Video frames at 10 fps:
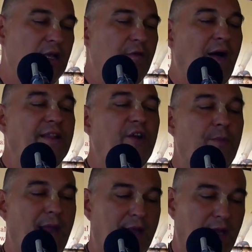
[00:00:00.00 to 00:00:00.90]
the father
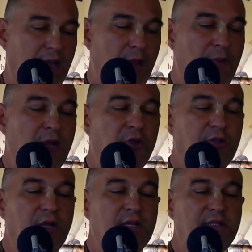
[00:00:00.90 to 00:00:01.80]
of mankind. And Manu
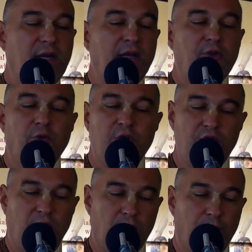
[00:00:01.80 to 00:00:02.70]
in turn instructed to
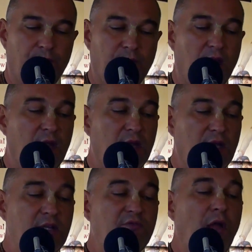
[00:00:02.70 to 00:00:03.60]
Ishwaku.
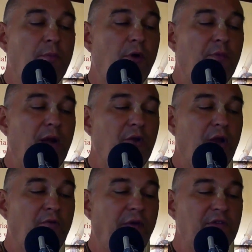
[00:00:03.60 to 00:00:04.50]
Now, Swayambhuva
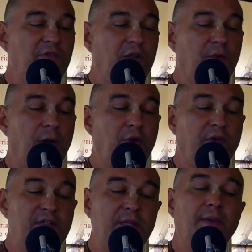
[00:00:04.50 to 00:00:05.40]
Manu and Vaivasvata Manu
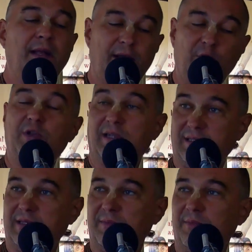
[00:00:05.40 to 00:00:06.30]
have similar
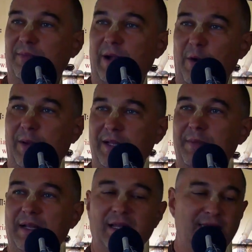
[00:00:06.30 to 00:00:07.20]
duties. Prabhupada
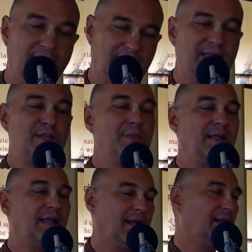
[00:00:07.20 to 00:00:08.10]
immediately said, doesn't
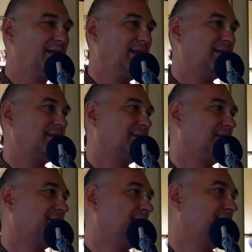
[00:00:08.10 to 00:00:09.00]
matter that
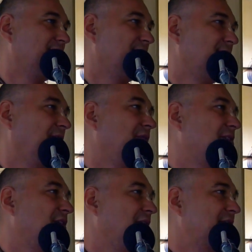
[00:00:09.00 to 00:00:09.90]

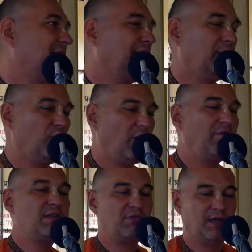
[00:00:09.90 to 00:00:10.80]
Vivasvan instructed to
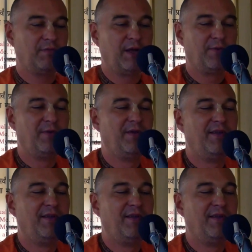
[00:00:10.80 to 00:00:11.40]
Vaivasvata Manu.